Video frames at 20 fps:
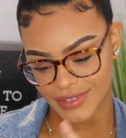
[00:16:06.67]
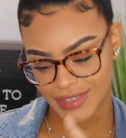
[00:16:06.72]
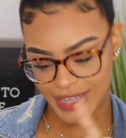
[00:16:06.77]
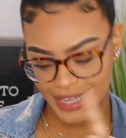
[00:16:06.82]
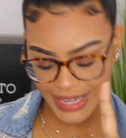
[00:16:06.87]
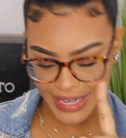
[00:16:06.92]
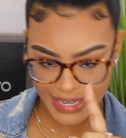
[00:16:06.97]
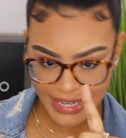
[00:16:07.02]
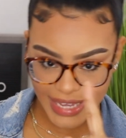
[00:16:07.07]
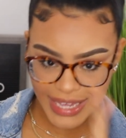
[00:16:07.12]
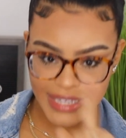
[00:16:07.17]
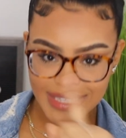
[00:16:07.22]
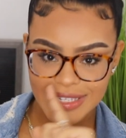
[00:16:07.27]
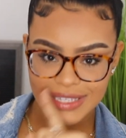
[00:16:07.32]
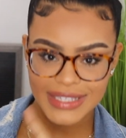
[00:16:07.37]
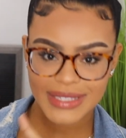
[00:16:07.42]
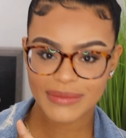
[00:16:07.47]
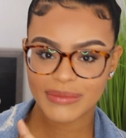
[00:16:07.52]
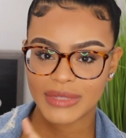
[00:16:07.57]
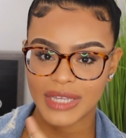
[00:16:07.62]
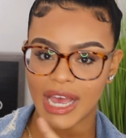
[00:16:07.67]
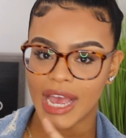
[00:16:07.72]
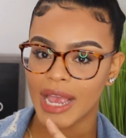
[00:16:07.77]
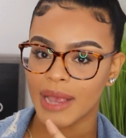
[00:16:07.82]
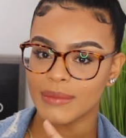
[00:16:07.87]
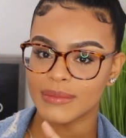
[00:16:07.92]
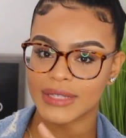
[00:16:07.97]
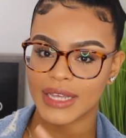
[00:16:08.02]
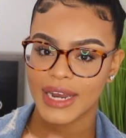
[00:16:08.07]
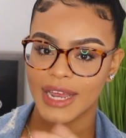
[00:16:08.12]
I get lazy
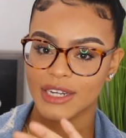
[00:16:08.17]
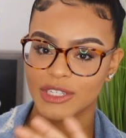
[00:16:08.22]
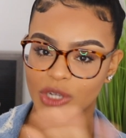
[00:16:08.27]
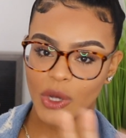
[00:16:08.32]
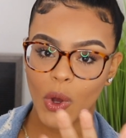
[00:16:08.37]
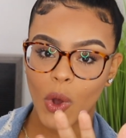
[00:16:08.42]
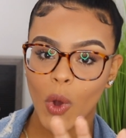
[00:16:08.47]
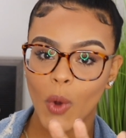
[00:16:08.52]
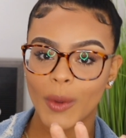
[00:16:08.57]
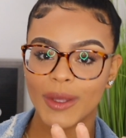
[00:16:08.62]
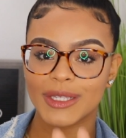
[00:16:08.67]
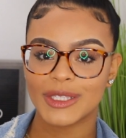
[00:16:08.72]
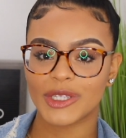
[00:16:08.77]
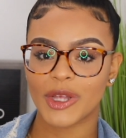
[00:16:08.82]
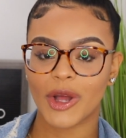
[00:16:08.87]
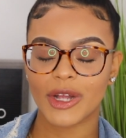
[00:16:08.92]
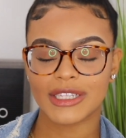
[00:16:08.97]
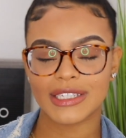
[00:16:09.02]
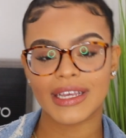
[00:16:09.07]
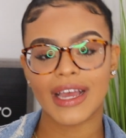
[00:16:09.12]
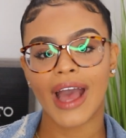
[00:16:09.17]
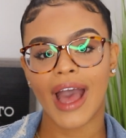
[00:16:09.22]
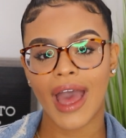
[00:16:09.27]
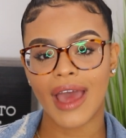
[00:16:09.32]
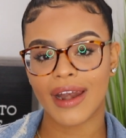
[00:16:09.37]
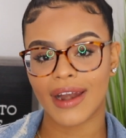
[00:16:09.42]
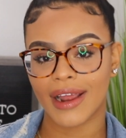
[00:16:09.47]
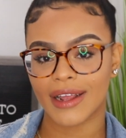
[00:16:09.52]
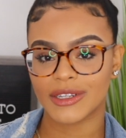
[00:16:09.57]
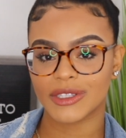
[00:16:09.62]
sometimes and I don't always talk to
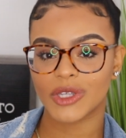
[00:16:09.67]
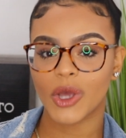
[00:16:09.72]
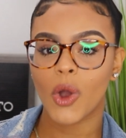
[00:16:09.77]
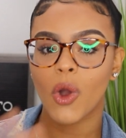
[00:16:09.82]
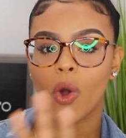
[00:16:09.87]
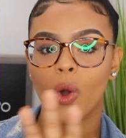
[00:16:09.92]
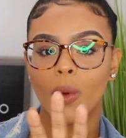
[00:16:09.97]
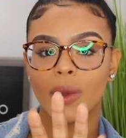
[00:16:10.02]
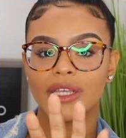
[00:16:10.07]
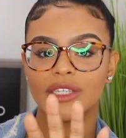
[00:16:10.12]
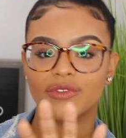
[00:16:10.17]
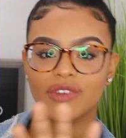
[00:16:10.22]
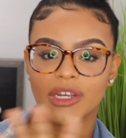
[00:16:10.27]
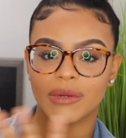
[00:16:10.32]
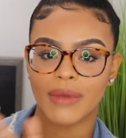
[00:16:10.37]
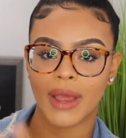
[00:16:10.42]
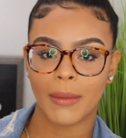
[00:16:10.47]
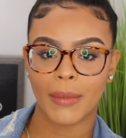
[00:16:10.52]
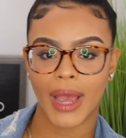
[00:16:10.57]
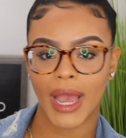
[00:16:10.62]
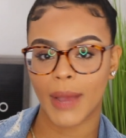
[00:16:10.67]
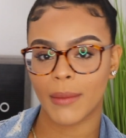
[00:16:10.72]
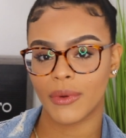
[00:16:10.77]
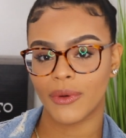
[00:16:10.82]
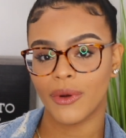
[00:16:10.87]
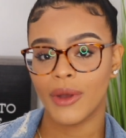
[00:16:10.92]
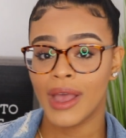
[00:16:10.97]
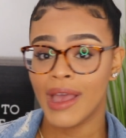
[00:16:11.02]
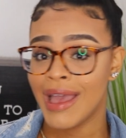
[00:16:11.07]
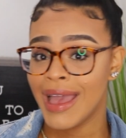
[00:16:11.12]
God and I don't always read my
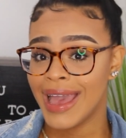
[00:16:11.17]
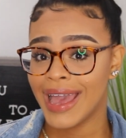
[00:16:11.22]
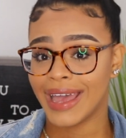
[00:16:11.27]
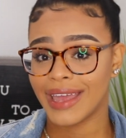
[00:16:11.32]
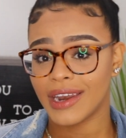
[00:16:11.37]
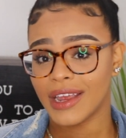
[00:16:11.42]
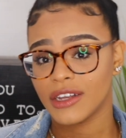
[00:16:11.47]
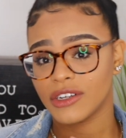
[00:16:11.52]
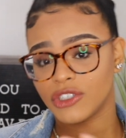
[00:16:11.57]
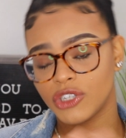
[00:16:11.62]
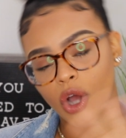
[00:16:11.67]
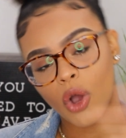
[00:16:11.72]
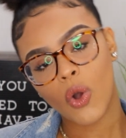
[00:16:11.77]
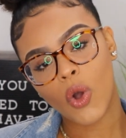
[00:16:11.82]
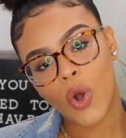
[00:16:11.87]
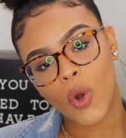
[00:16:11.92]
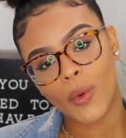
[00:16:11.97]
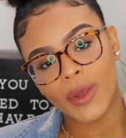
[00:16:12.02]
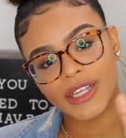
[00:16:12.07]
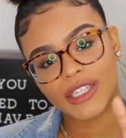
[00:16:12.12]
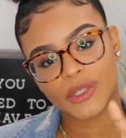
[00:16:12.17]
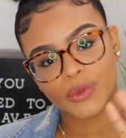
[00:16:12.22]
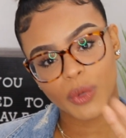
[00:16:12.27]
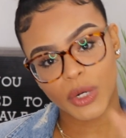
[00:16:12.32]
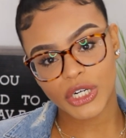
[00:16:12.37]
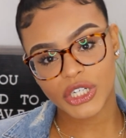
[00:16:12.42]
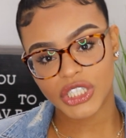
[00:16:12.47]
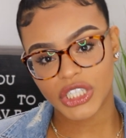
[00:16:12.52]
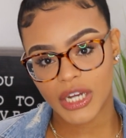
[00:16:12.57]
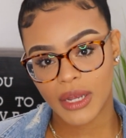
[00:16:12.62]
Bible and I don't always
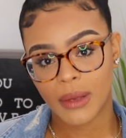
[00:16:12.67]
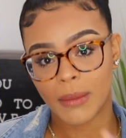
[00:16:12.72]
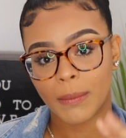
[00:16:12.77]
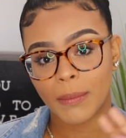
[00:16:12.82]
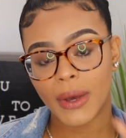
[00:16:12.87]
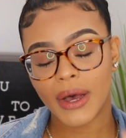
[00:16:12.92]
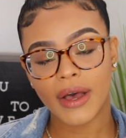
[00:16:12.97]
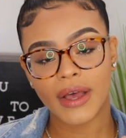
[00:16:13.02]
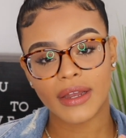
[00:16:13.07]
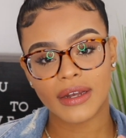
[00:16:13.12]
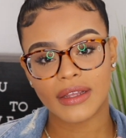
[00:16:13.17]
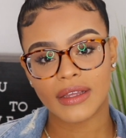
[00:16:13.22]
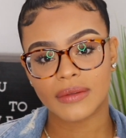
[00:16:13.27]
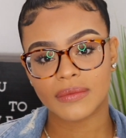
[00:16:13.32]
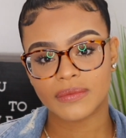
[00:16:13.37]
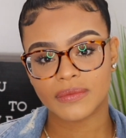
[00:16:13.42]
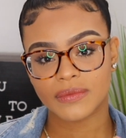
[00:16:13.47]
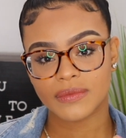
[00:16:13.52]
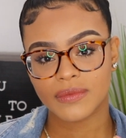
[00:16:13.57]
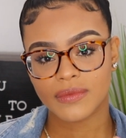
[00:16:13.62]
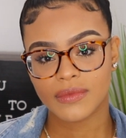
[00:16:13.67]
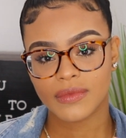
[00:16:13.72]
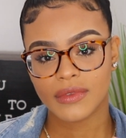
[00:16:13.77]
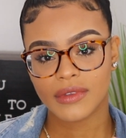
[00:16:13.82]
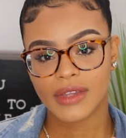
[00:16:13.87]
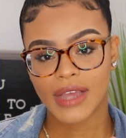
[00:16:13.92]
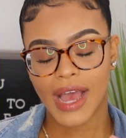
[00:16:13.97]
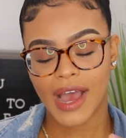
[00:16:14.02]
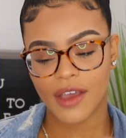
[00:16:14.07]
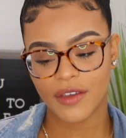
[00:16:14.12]
worship, but
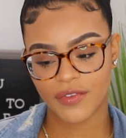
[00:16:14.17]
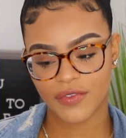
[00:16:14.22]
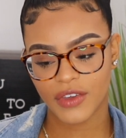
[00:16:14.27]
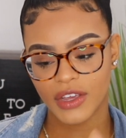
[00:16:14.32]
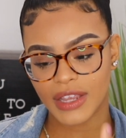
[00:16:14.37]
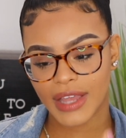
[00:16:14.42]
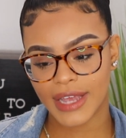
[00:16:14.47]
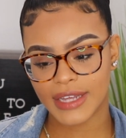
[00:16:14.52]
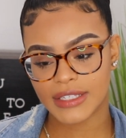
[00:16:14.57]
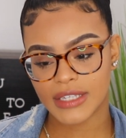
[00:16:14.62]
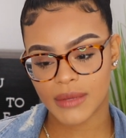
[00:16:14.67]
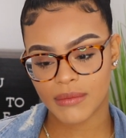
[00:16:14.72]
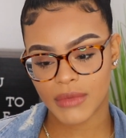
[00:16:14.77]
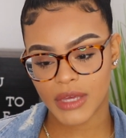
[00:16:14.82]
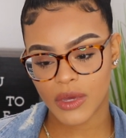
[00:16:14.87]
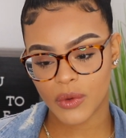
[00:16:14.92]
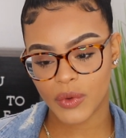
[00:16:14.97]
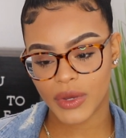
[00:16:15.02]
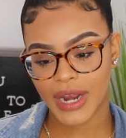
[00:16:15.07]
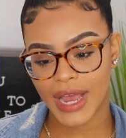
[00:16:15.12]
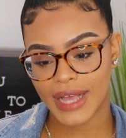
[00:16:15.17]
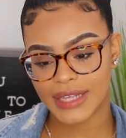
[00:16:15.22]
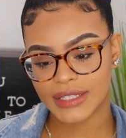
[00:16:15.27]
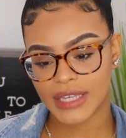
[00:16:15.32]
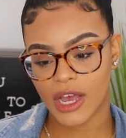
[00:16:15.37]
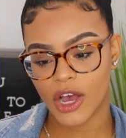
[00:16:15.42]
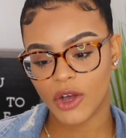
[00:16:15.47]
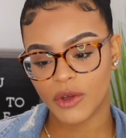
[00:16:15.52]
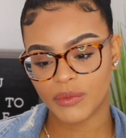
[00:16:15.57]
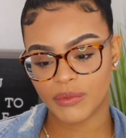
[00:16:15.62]
I feel like to me what has
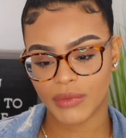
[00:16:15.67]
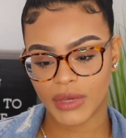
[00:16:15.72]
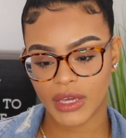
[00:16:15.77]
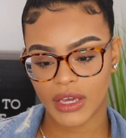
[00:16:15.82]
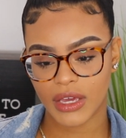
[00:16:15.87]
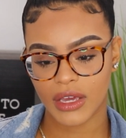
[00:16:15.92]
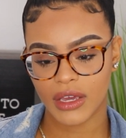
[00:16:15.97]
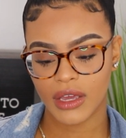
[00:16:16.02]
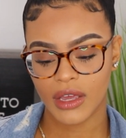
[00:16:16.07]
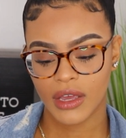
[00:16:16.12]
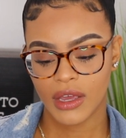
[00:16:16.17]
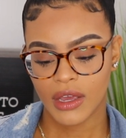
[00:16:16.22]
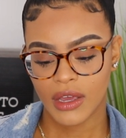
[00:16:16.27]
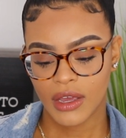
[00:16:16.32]
helped me